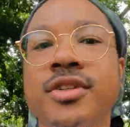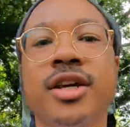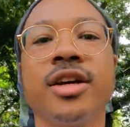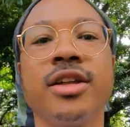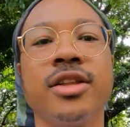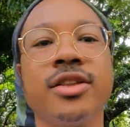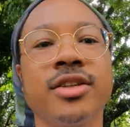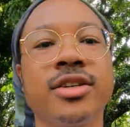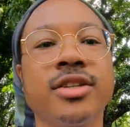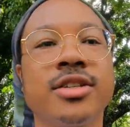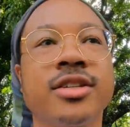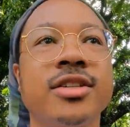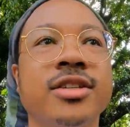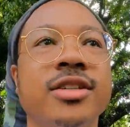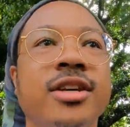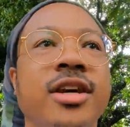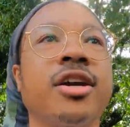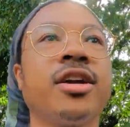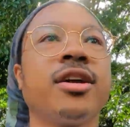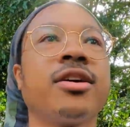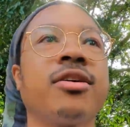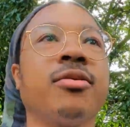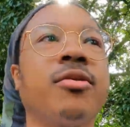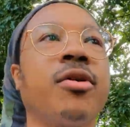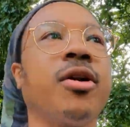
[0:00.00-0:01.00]
and this is
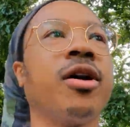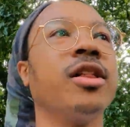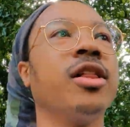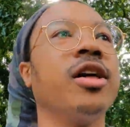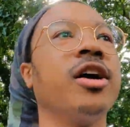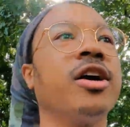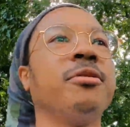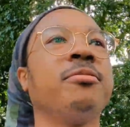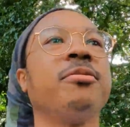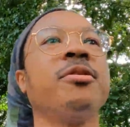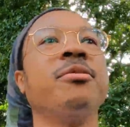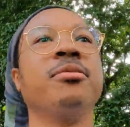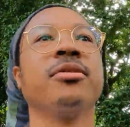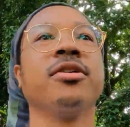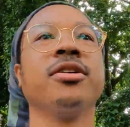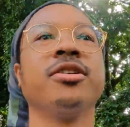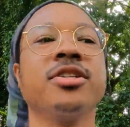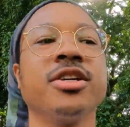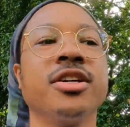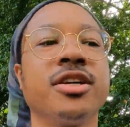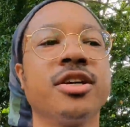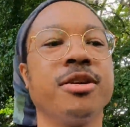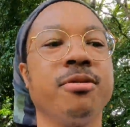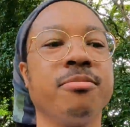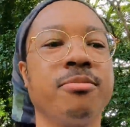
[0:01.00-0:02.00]
like where a lot of people are
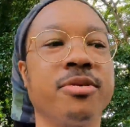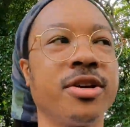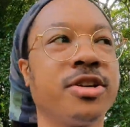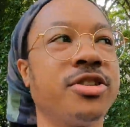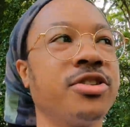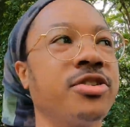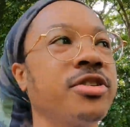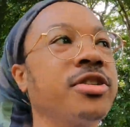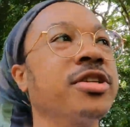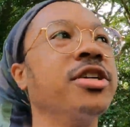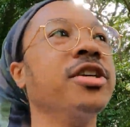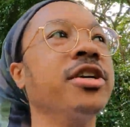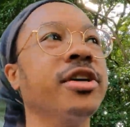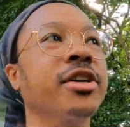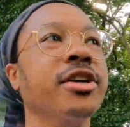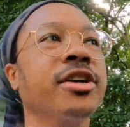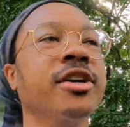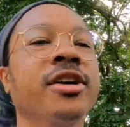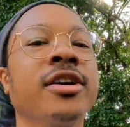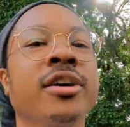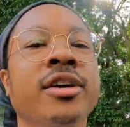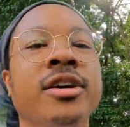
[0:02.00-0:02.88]
taking pictures here.